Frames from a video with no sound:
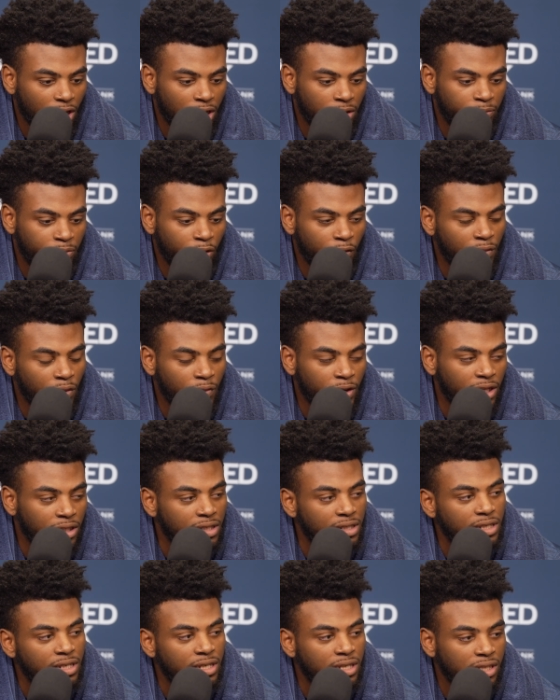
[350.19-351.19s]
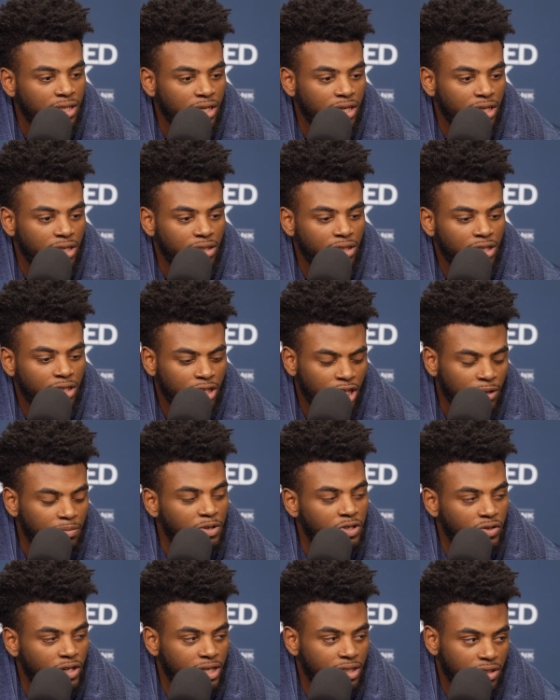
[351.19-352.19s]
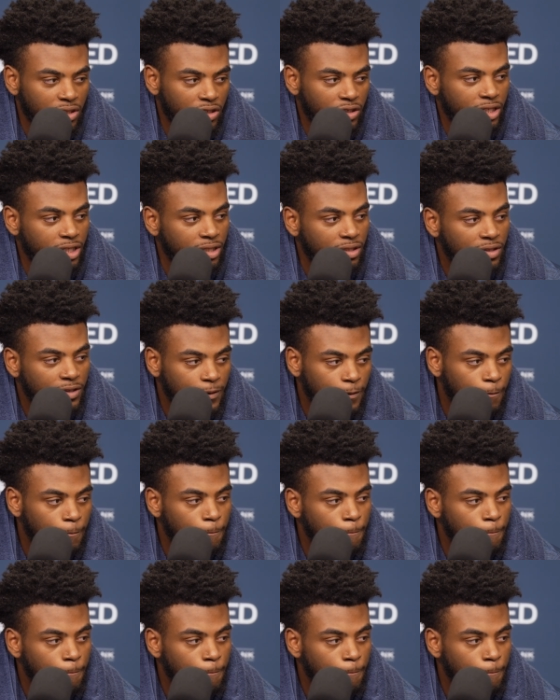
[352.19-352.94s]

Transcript: improve the weaknesses, and keep the strengths the strengths.